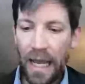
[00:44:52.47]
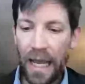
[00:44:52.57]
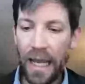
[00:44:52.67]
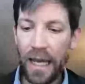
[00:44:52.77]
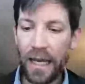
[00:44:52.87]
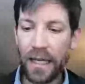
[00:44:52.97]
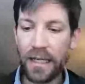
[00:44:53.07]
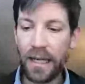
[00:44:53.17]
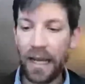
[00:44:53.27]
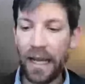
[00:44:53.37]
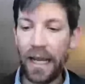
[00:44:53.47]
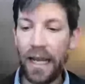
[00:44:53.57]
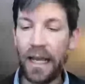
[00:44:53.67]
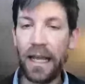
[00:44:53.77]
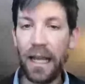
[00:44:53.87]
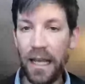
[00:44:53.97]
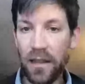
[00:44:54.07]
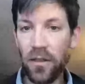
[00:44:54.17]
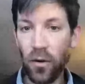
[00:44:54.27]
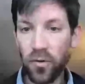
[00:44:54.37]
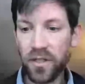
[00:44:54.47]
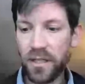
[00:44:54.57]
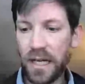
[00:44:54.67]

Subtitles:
And in those